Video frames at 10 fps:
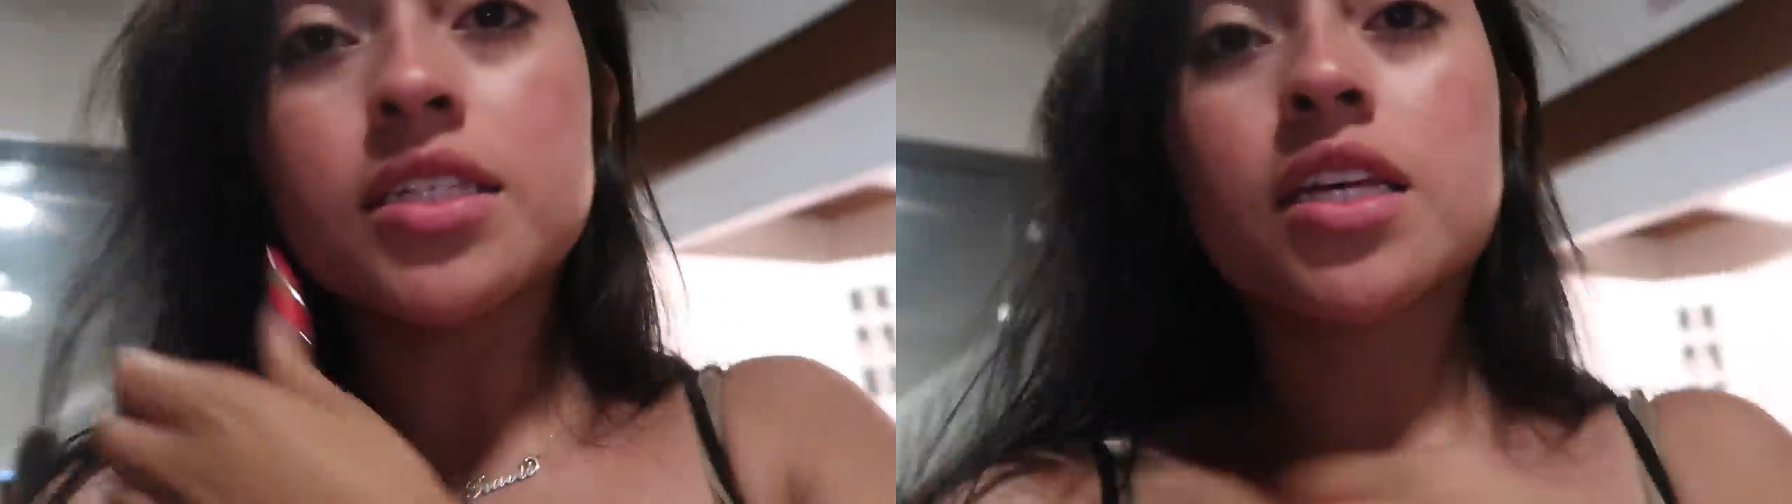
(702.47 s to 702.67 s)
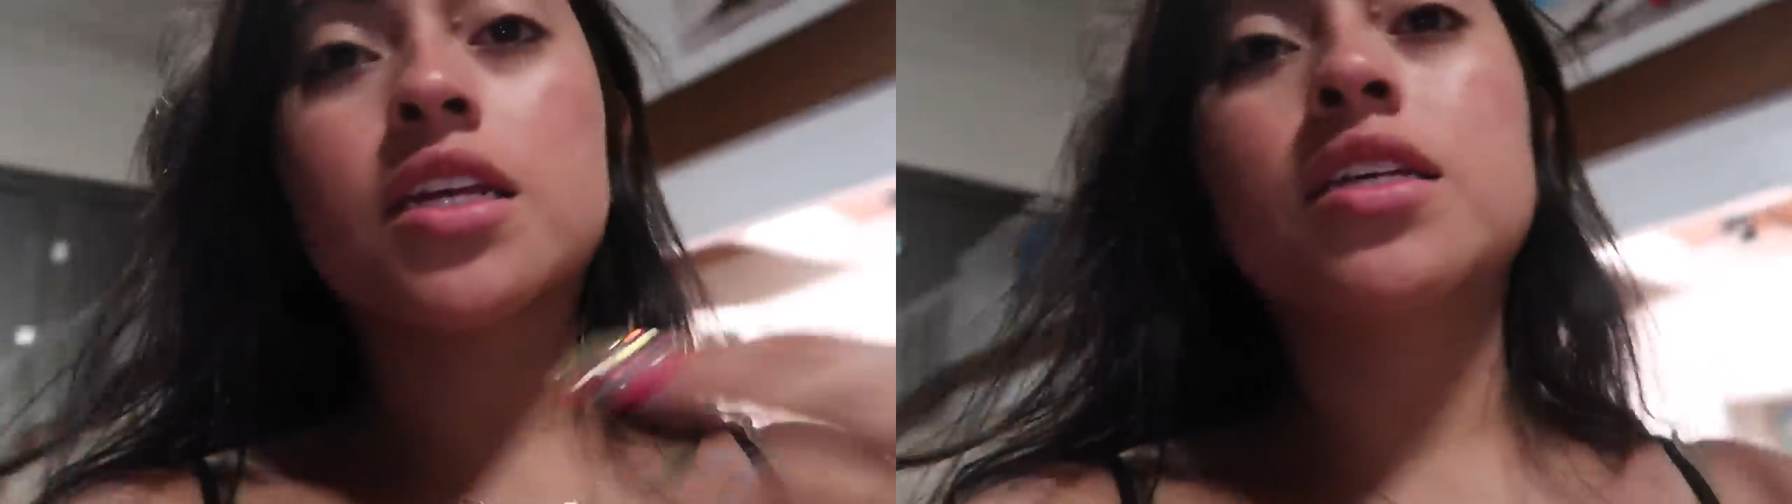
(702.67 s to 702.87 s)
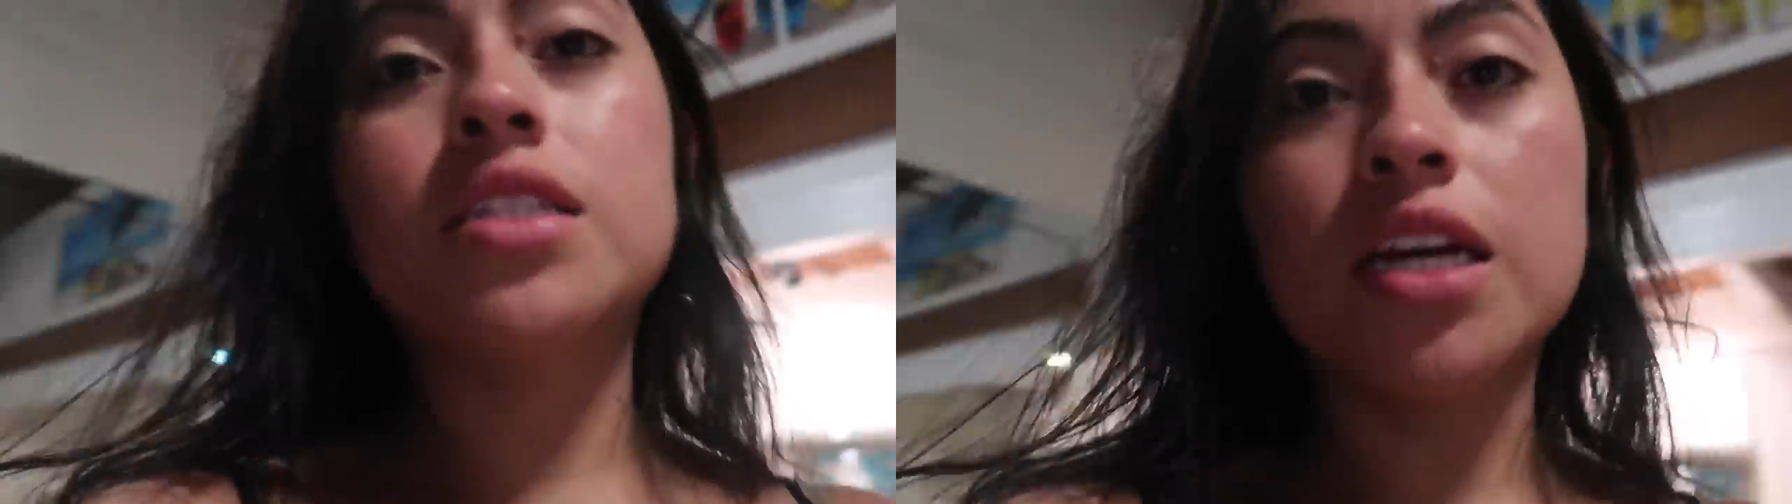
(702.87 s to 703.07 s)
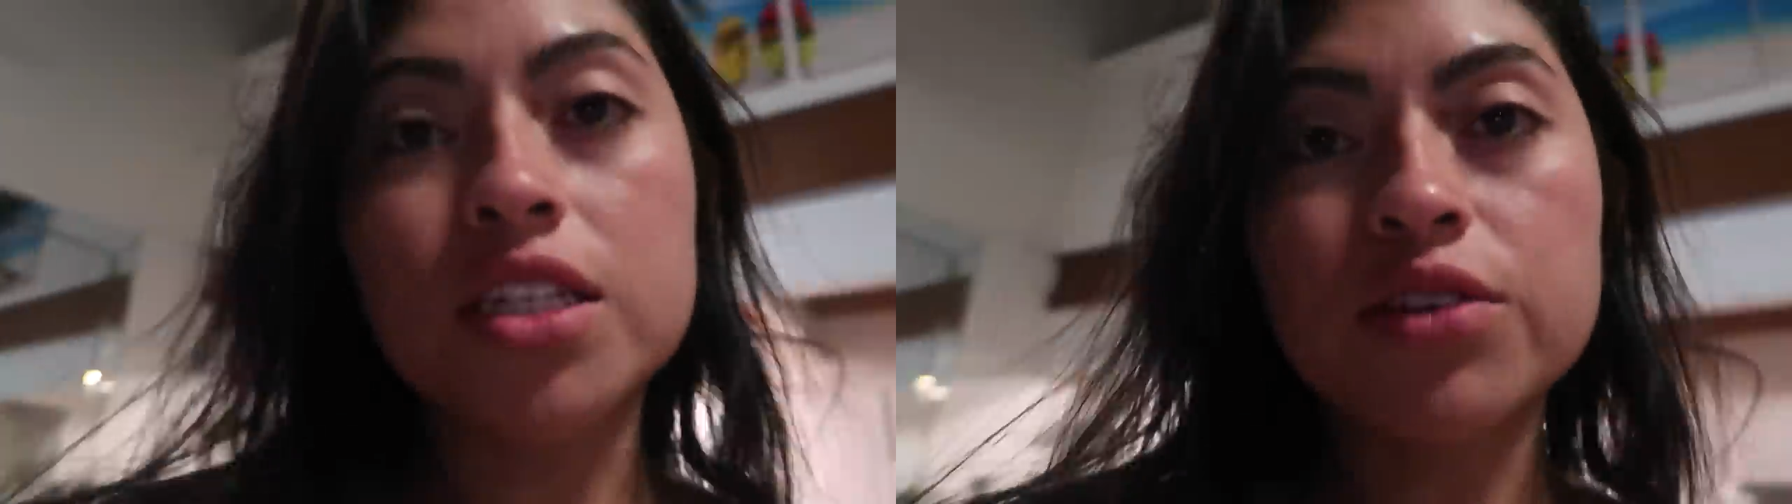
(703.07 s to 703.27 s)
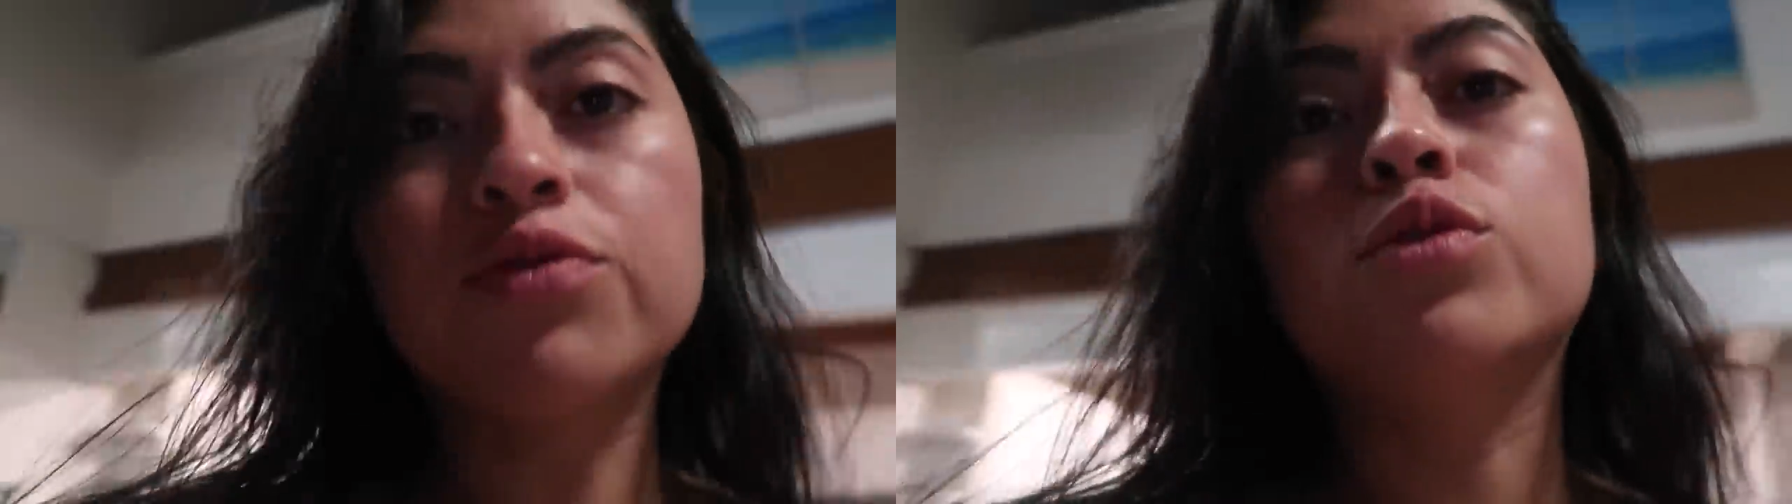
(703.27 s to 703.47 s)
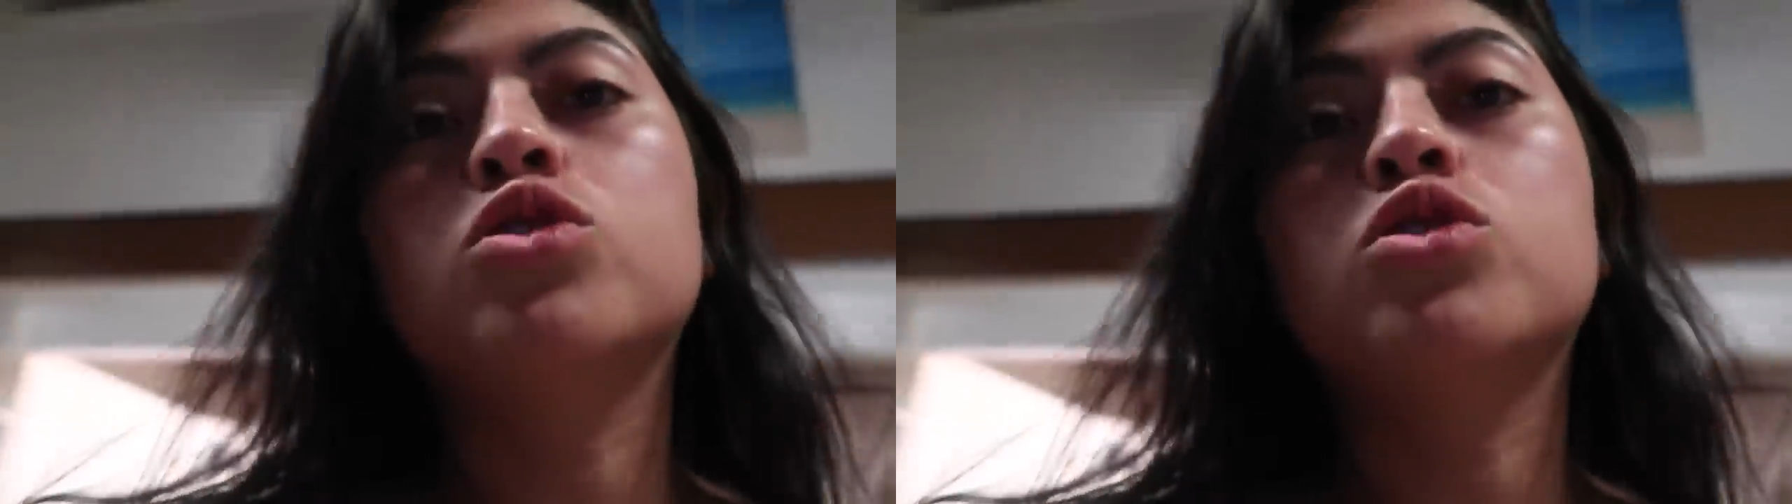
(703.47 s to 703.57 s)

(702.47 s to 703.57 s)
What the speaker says: he's gonna sing us a few